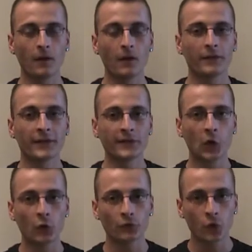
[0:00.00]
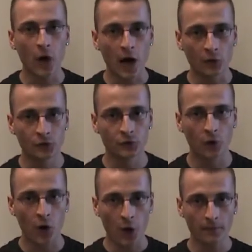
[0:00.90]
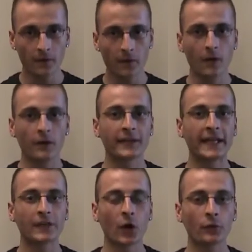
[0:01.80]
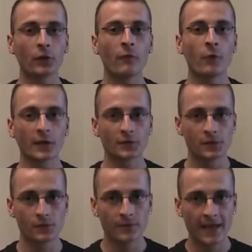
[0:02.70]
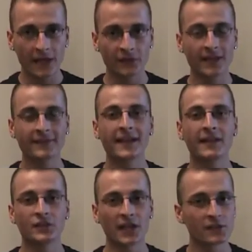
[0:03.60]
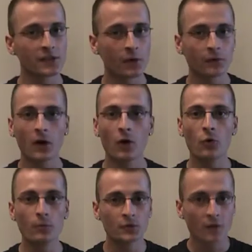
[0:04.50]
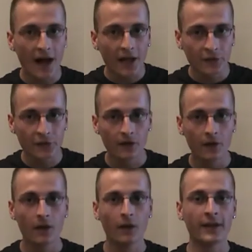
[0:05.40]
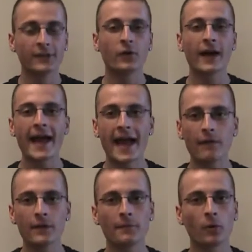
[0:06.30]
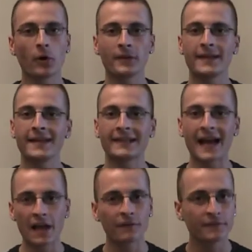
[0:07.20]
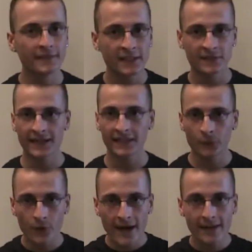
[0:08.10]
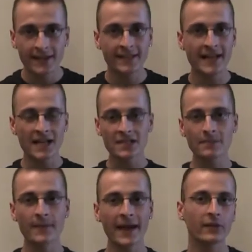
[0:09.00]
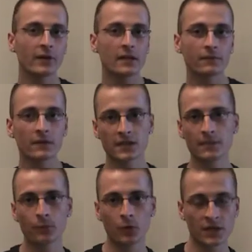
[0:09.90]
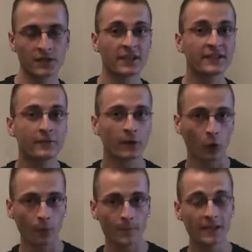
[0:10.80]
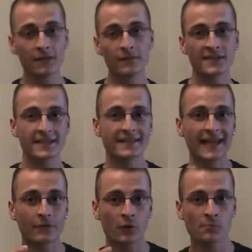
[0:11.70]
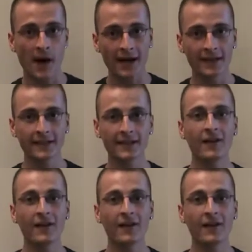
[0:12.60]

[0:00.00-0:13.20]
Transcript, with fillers: They don't know how to go on, they don't know what to do next, and they just don't know whom to ask. You know, everybody in life needs a trainer. It doesn't matter if it's in personal development, if it's in network marketing,